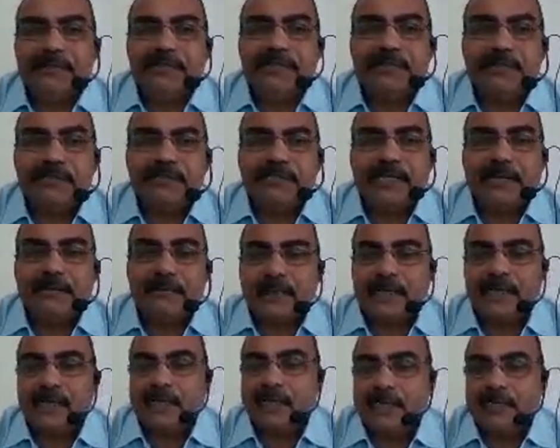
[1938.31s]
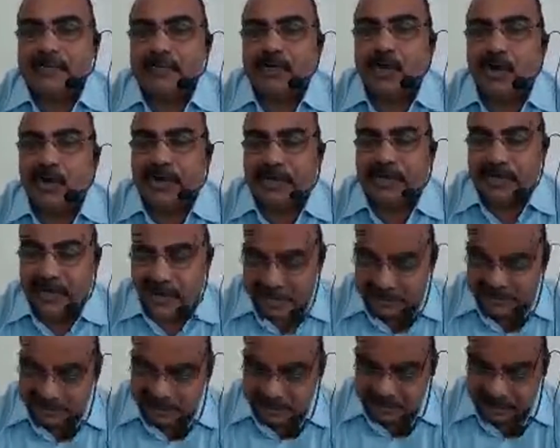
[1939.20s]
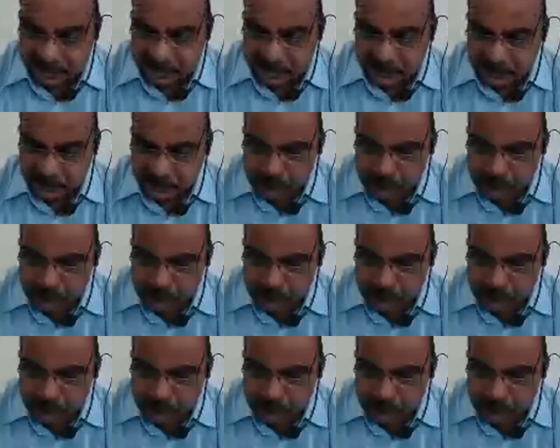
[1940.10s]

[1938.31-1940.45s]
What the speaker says: with chemicals, oil, etc.